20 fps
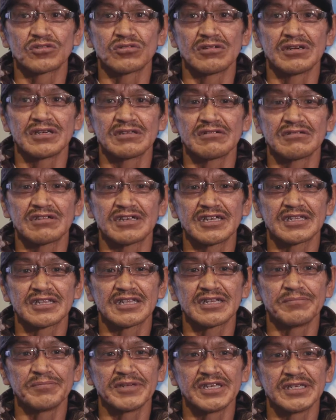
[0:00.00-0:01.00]
Trying to
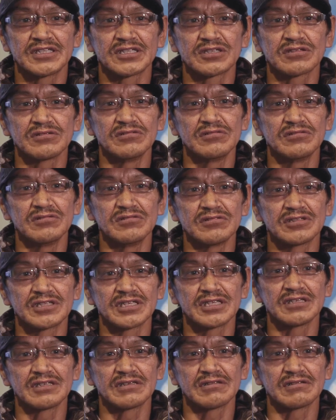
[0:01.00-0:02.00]
get them in
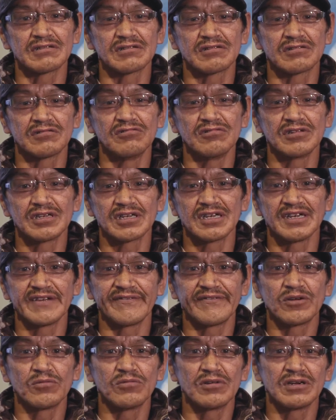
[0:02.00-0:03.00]
schools and going
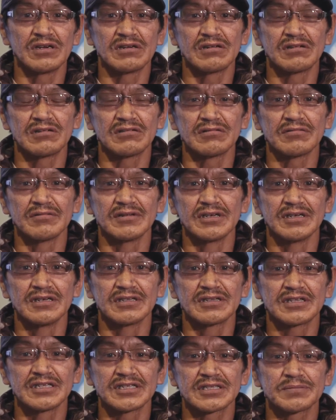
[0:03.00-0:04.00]
everywhere.
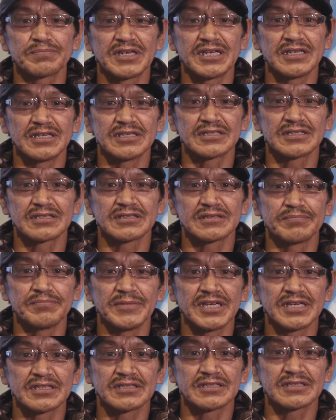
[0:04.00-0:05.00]
This place
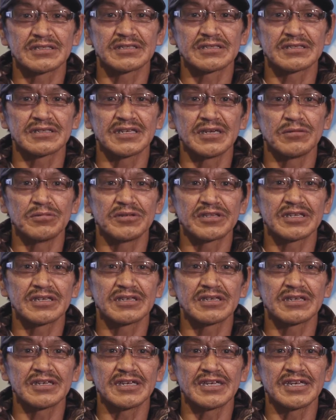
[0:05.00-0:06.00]
makes
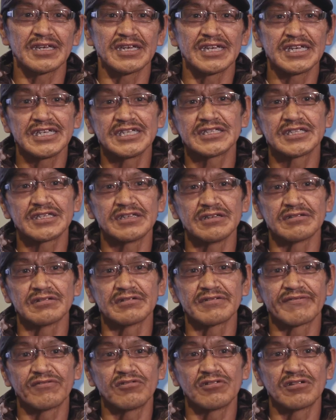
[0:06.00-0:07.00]
everything
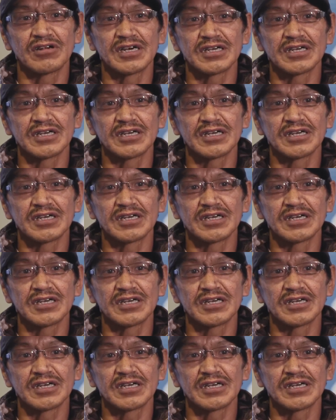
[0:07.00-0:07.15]
easier for